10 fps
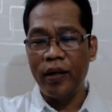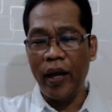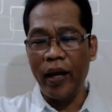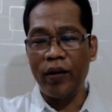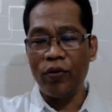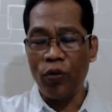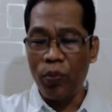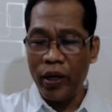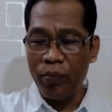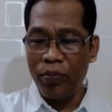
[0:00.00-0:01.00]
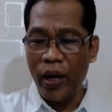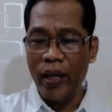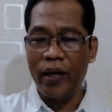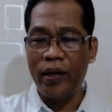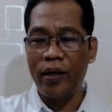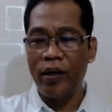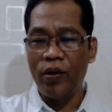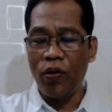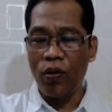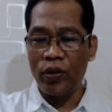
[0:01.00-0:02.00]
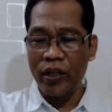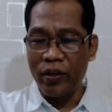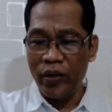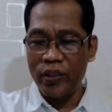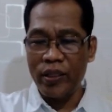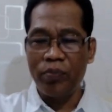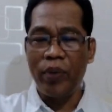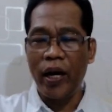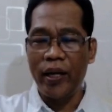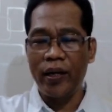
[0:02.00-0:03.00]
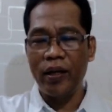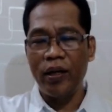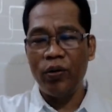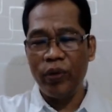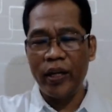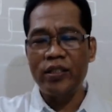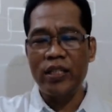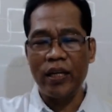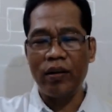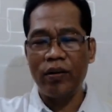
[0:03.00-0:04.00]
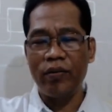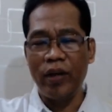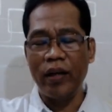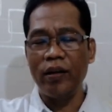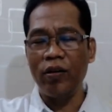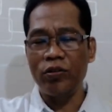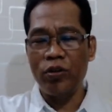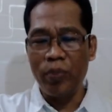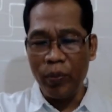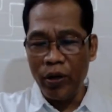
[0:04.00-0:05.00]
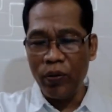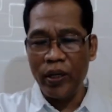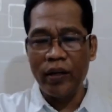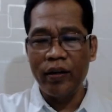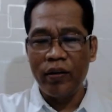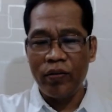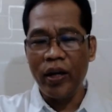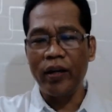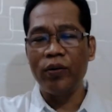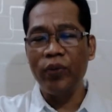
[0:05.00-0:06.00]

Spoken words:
and Roman Empire, or the Greece Empire, we can see, and also Babylonian, right?